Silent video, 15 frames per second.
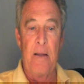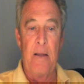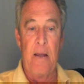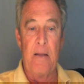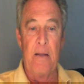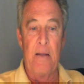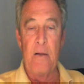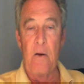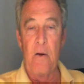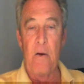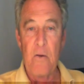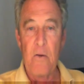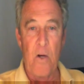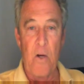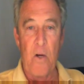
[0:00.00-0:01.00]
And then
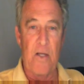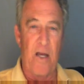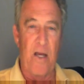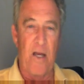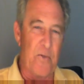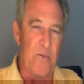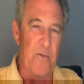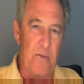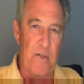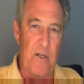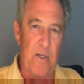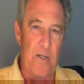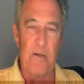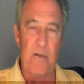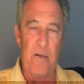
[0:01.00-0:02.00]
hardware type shouldn't
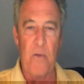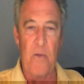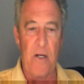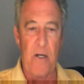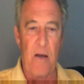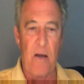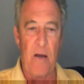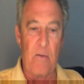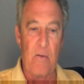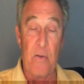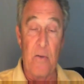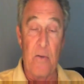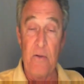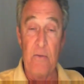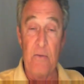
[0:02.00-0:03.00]
take you but an hour,
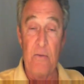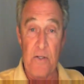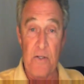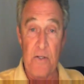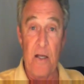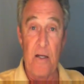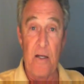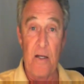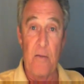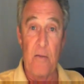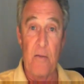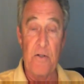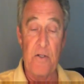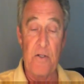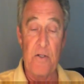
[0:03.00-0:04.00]
but you decide how
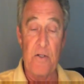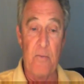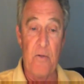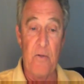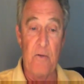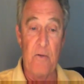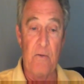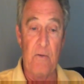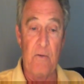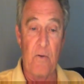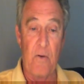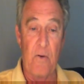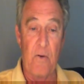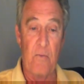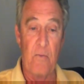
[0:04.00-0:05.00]
much time you need for
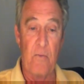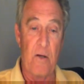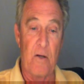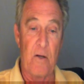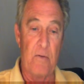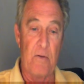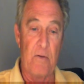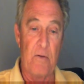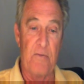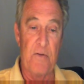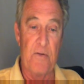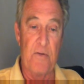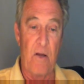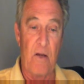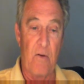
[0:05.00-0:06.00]
hardware. If
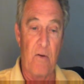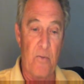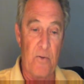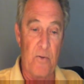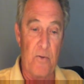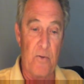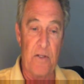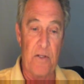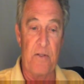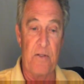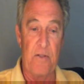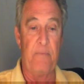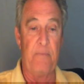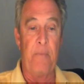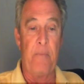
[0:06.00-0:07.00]
it's an hour, put 60.
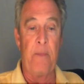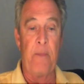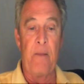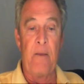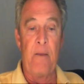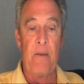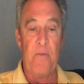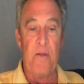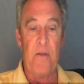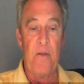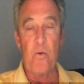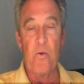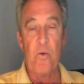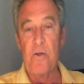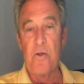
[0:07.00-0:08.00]
Then
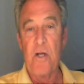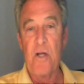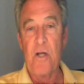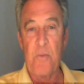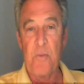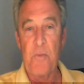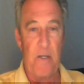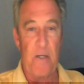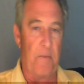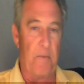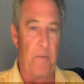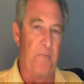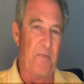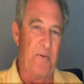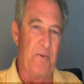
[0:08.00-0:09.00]
door adjustment
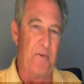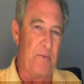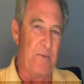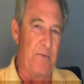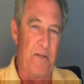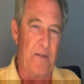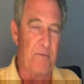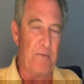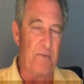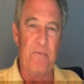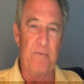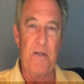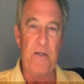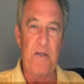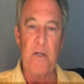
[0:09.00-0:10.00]
time. Those 10 or
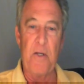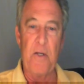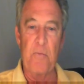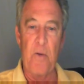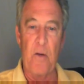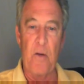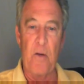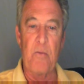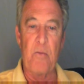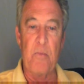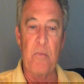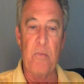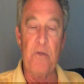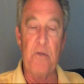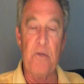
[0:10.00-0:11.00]
15 minutes probably,
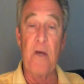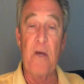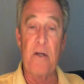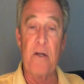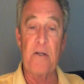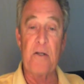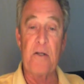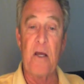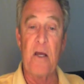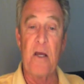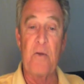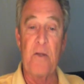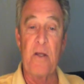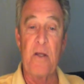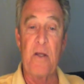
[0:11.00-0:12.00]
but you've got to decide
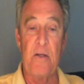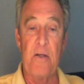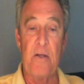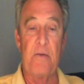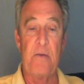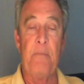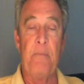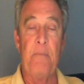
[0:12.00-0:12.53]
what that is.